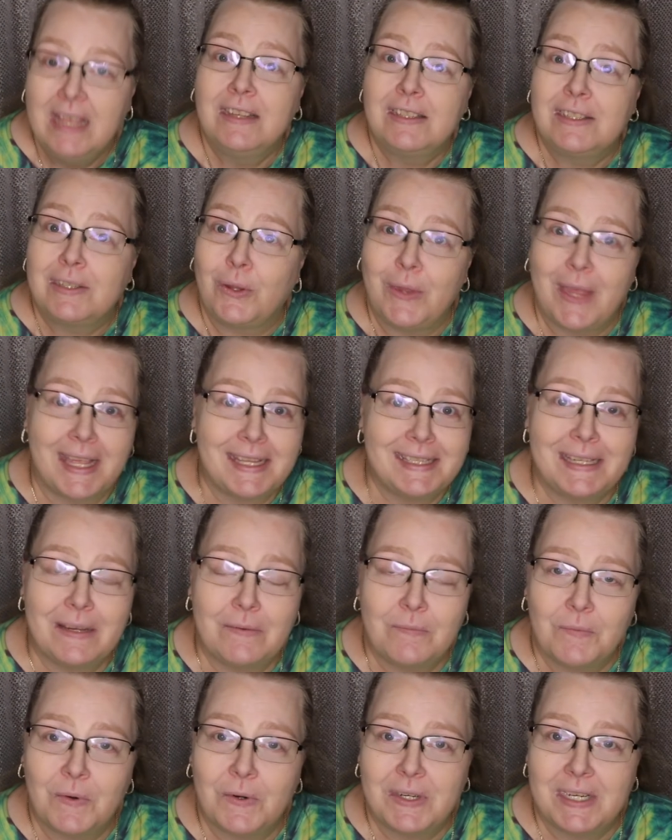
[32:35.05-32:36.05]
So that's
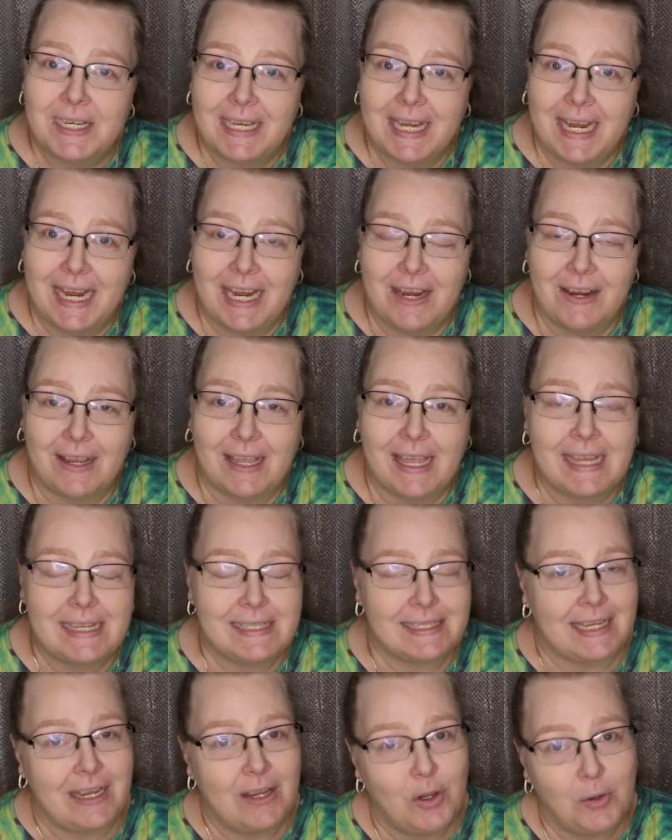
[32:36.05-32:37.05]
it for today, you
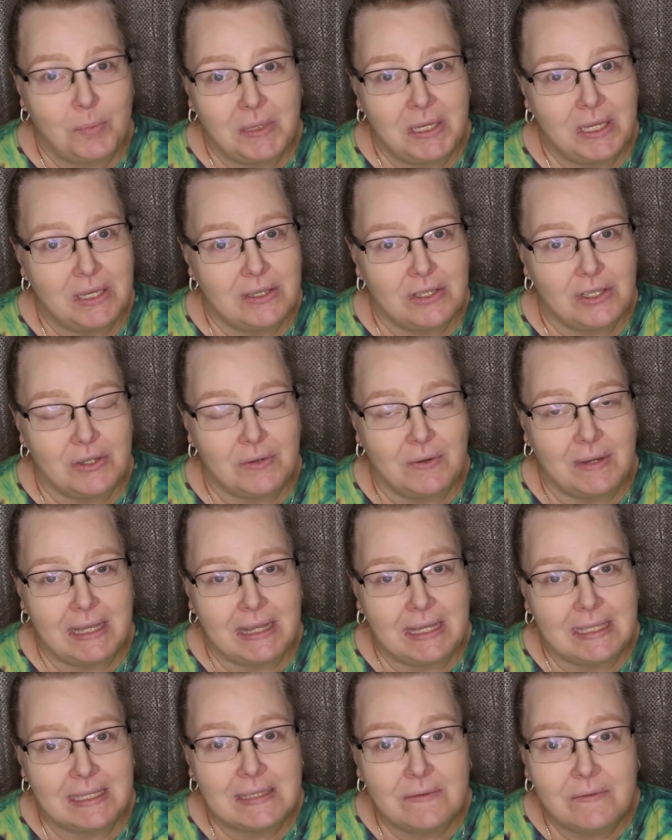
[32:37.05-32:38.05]
guys. I hope you
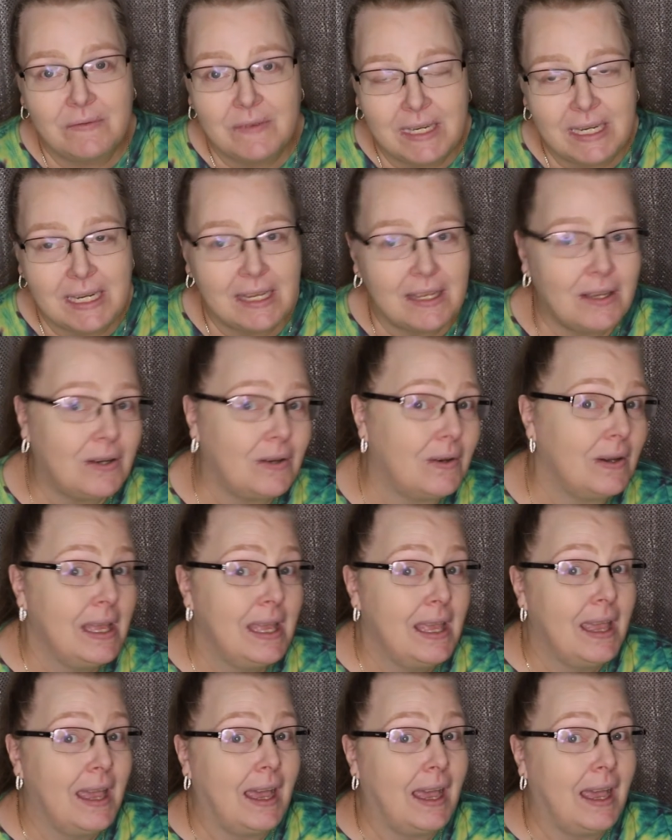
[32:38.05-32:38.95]
enjoyed this video.